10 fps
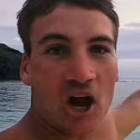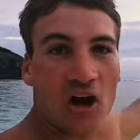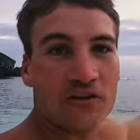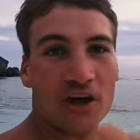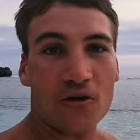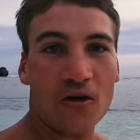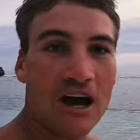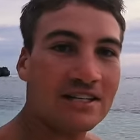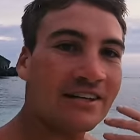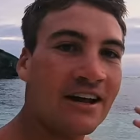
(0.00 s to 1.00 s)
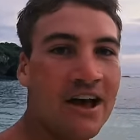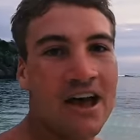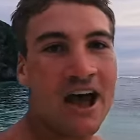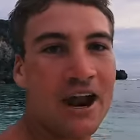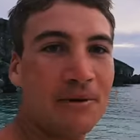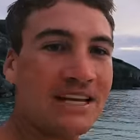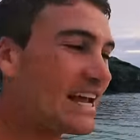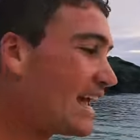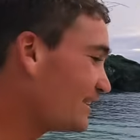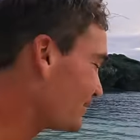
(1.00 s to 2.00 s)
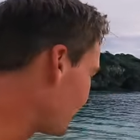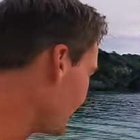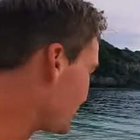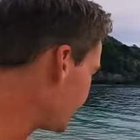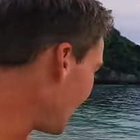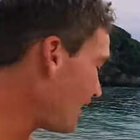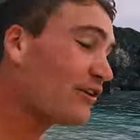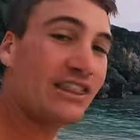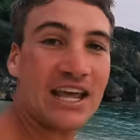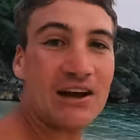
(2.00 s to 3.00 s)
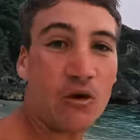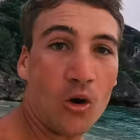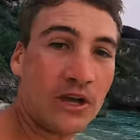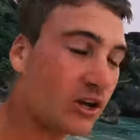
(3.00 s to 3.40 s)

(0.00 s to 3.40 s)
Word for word: over the horizon, and I'm gonna take you through just everything of what we